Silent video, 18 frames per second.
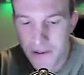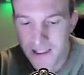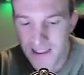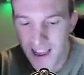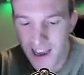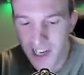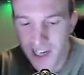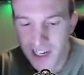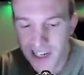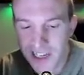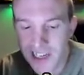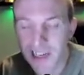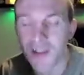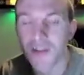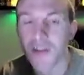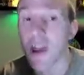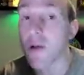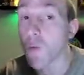and potentially
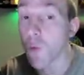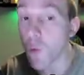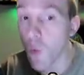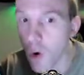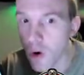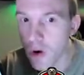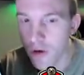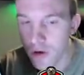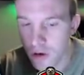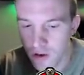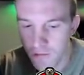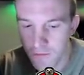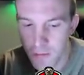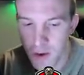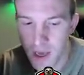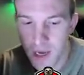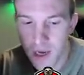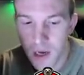they wouldn't
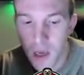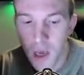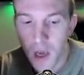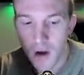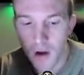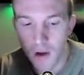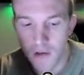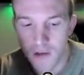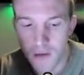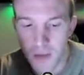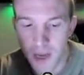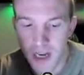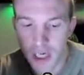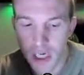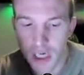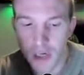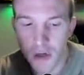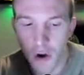have been. Not to
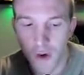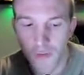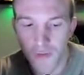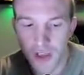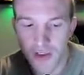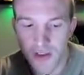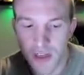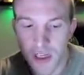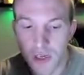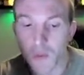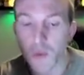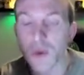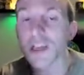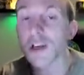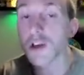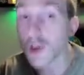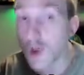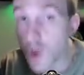mention, obviously, we